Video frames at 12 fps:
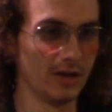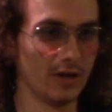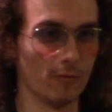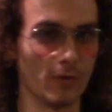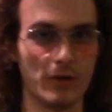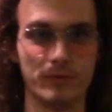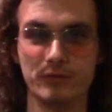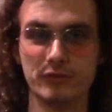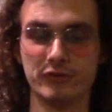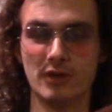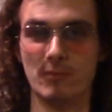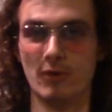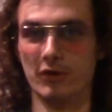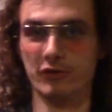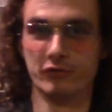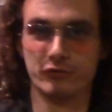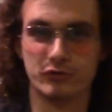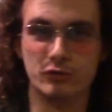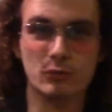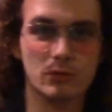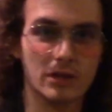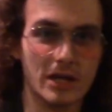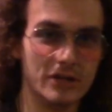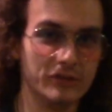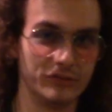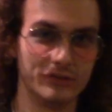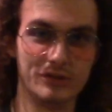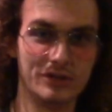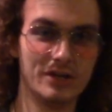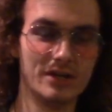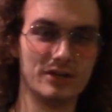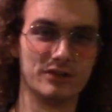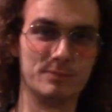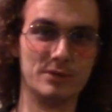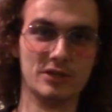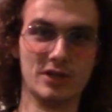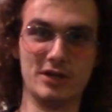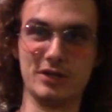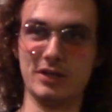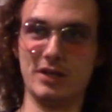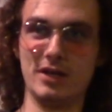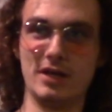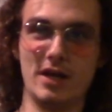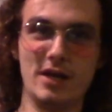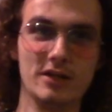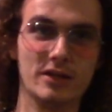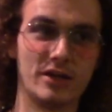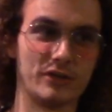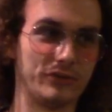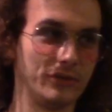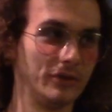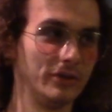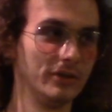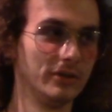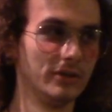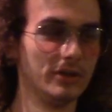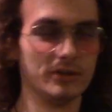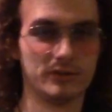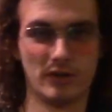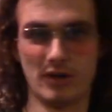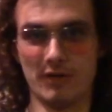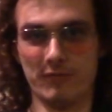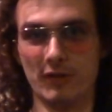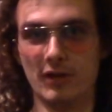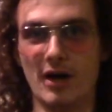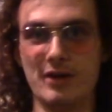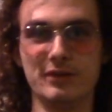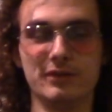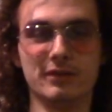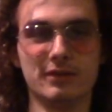when someone is too lazy to be like, hey Alexa, turn off the light.